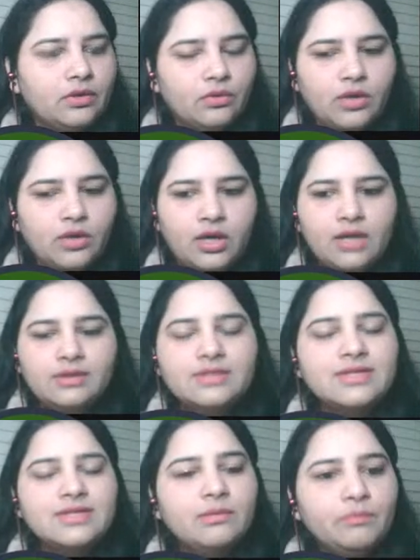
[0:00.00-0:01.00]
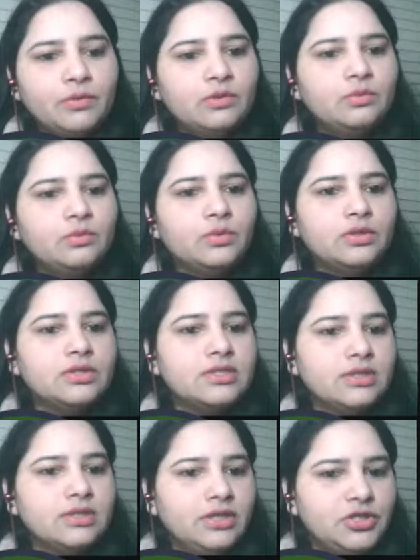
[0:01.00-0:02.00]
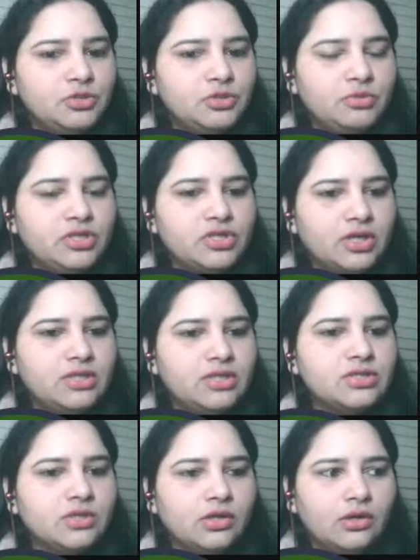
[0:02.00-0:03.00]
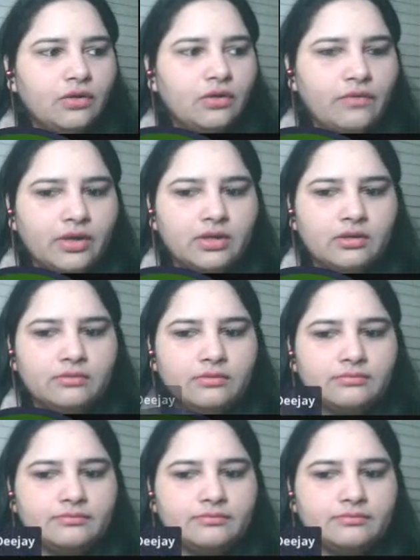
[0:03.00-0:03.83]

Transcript: Okay, the simple words need to be changed in your writing.